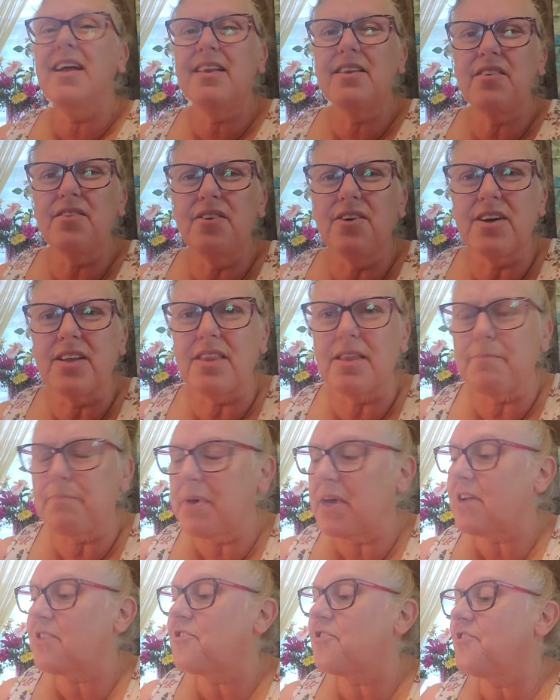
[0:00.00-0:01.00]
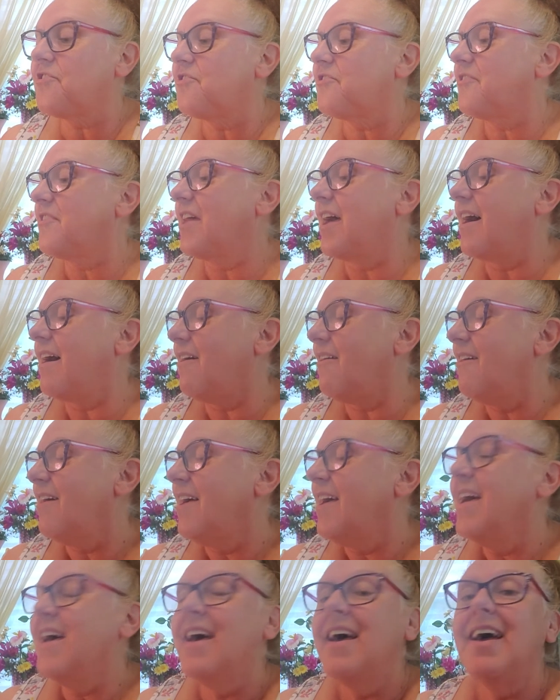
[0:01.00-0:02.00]
to look at the pictures now
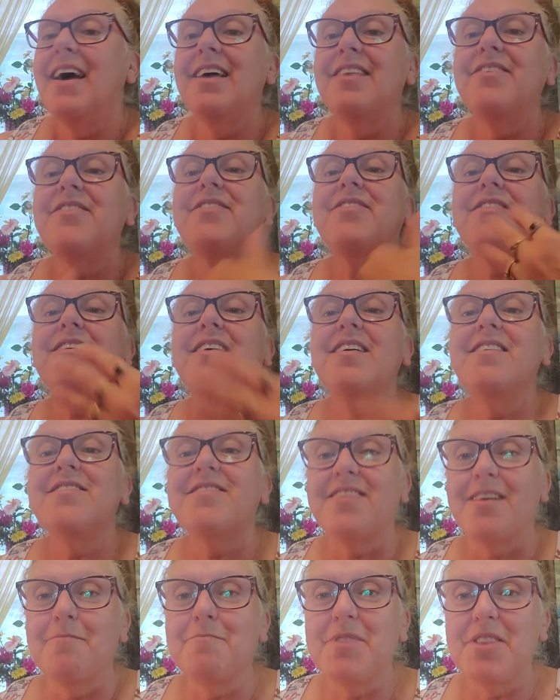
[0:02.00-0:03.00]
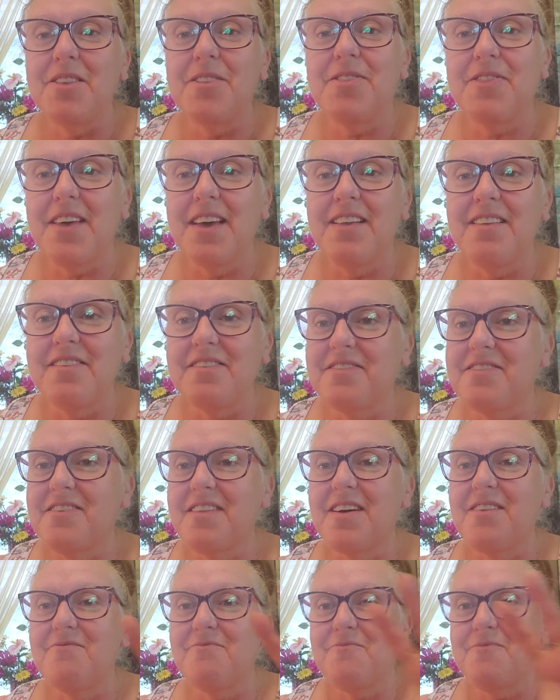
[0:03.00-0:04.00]
and see some of the things
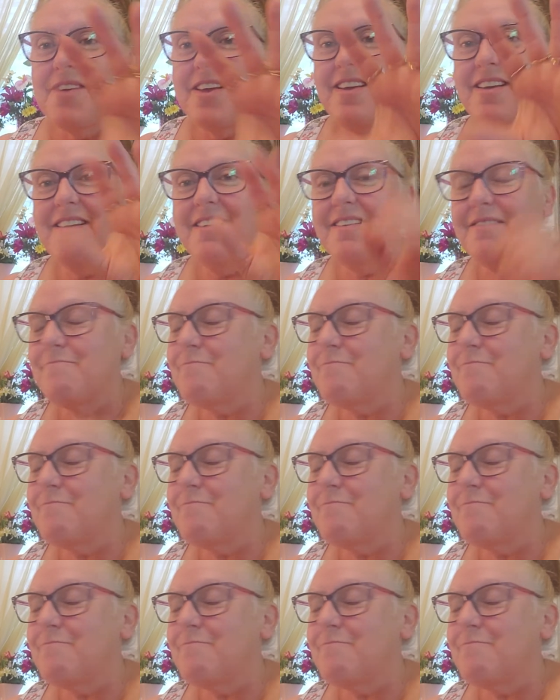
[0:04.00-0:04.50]
that we